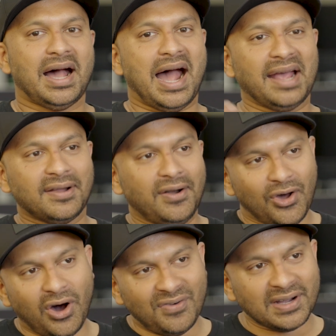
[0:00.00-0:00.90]
either
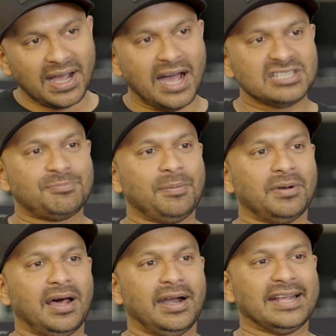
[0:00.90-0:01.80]
know of Akash,
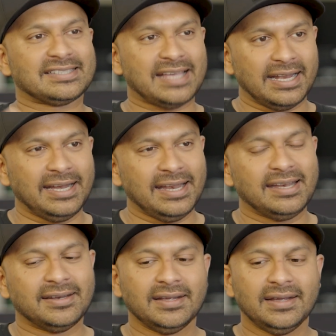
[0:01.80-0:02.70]
people are excited,
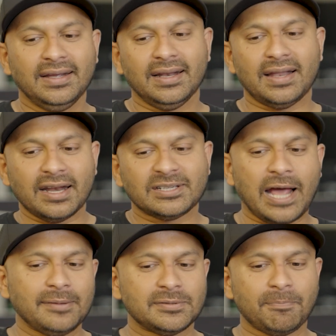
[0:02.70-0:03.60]
and a lot of
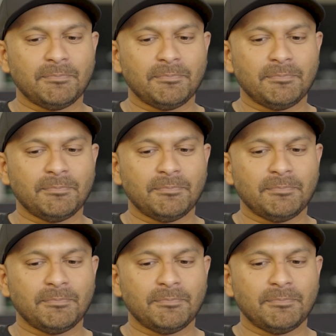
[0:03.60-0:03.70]
times,